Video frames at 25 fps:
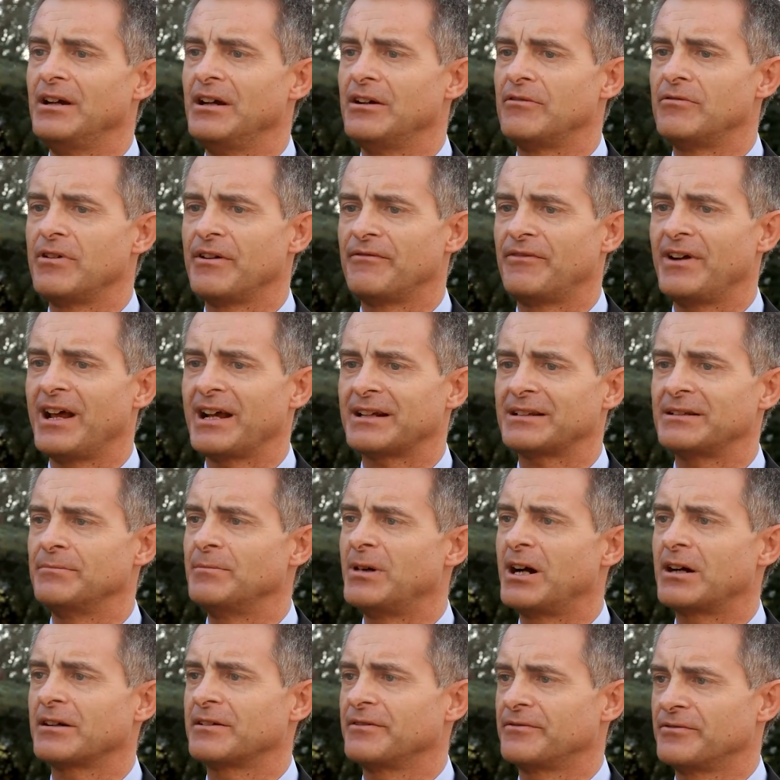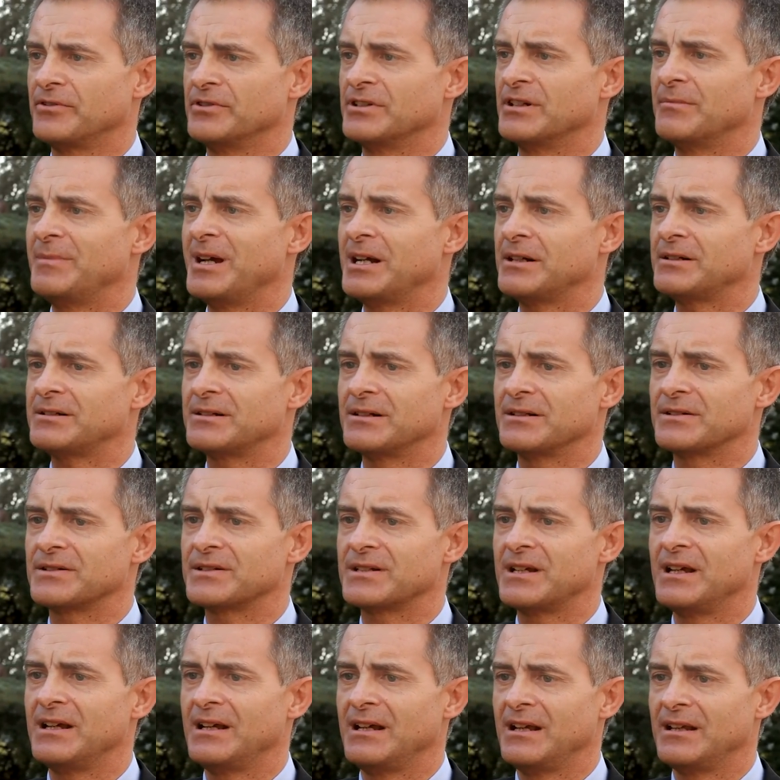reflect the market fundamentals.
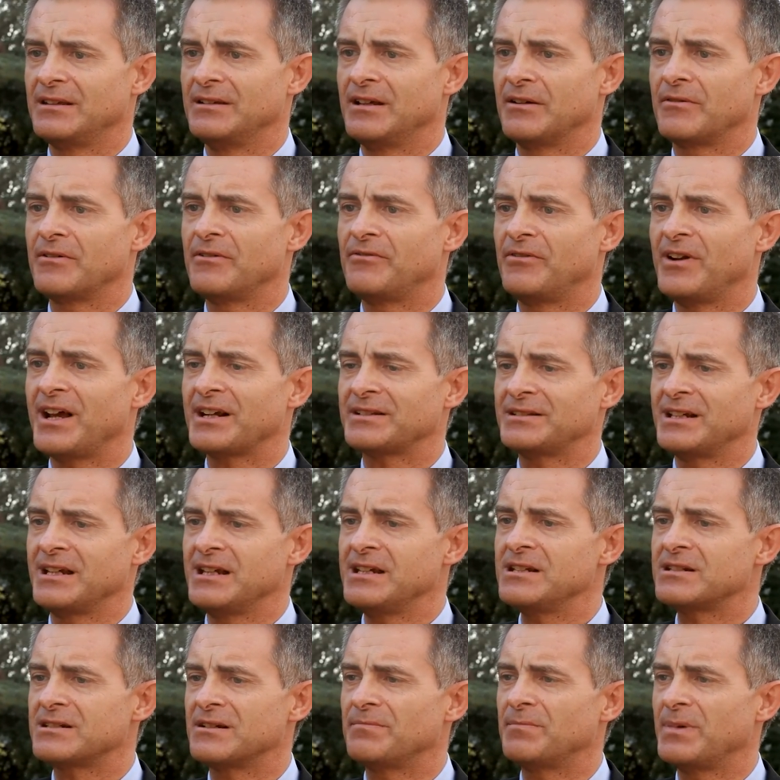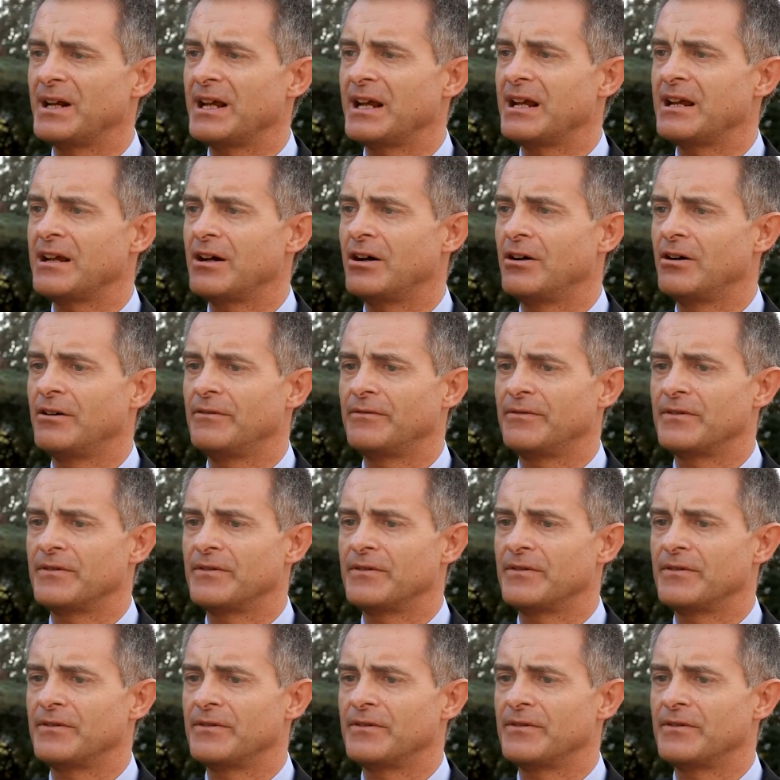They reflect the interplay of